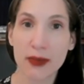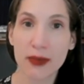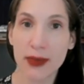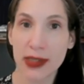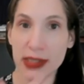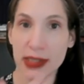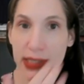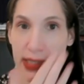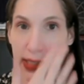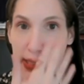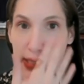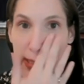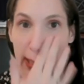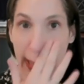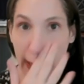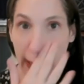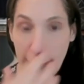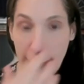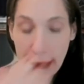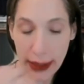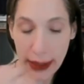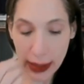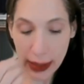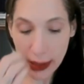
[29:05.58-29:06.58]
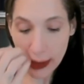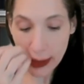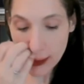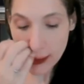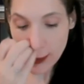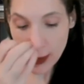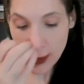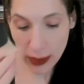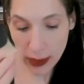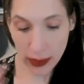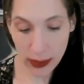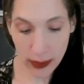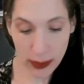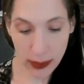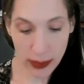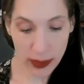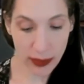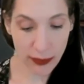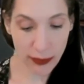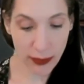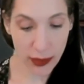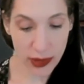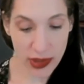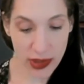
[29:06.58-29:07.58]
the rest of the day. So
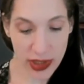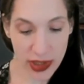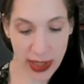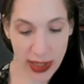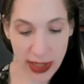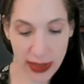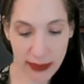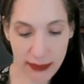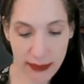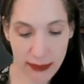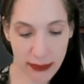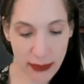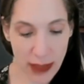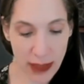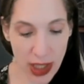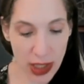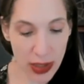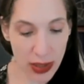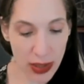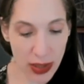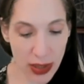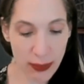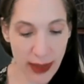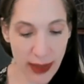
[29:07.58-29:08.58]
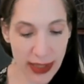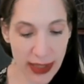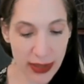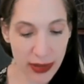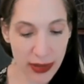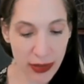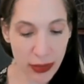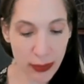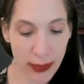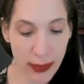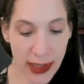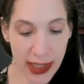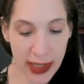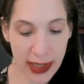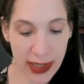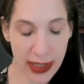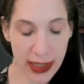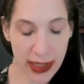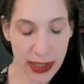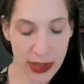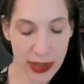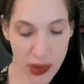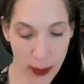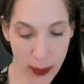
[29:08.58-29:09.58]
the first thing, write 3
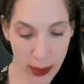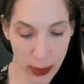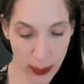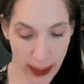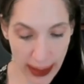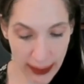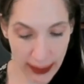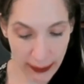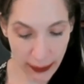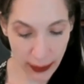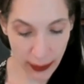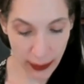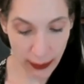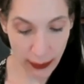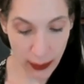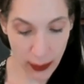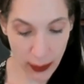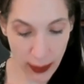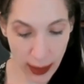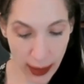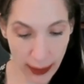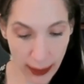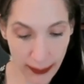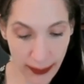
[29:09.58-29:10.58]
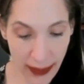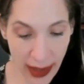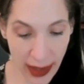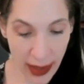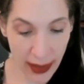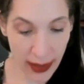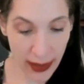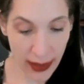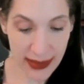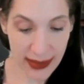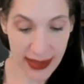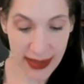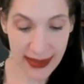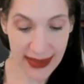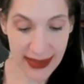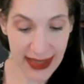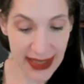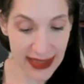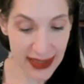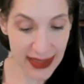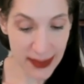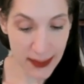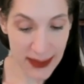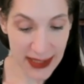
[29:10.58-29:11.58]
things you are grateful for. It says
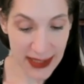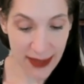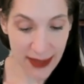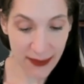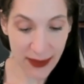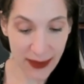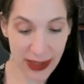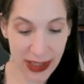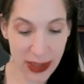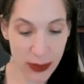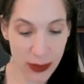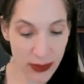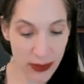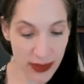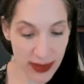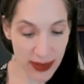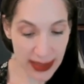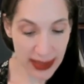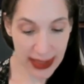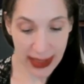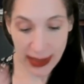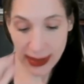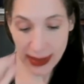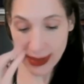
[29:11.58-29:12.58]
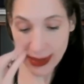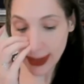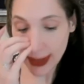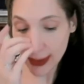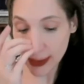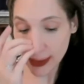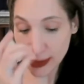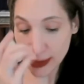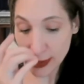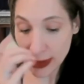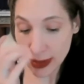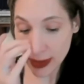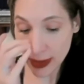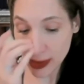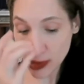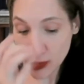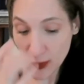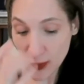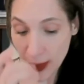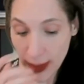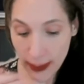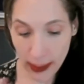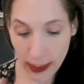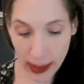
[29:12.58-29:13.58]
get specific, use details to
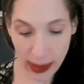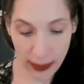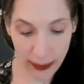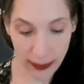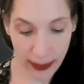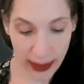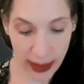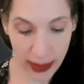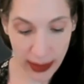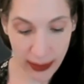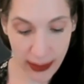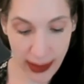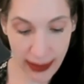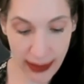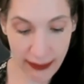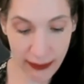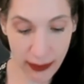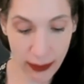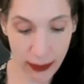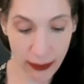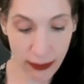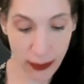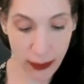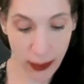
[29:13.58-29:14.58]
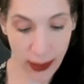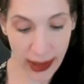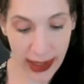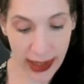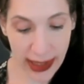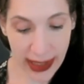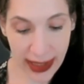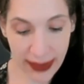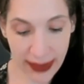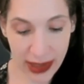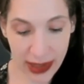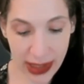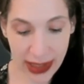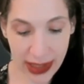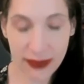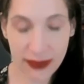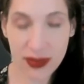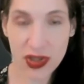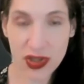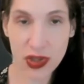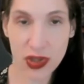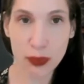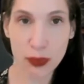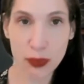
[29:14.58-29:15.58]
describe what you're feeling grateful for. It even
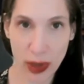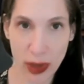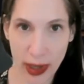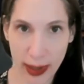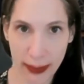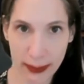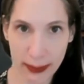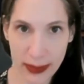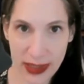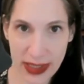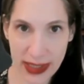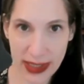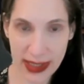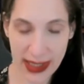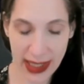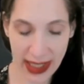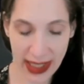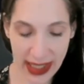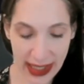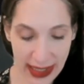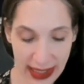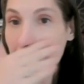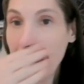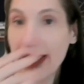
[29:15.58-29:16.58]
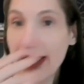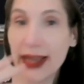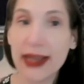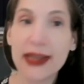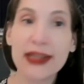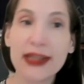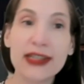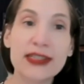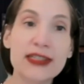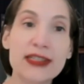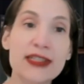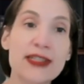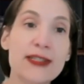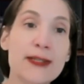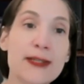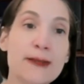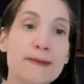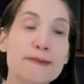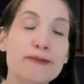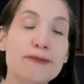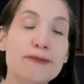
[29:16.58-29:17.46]
gives you prompts. And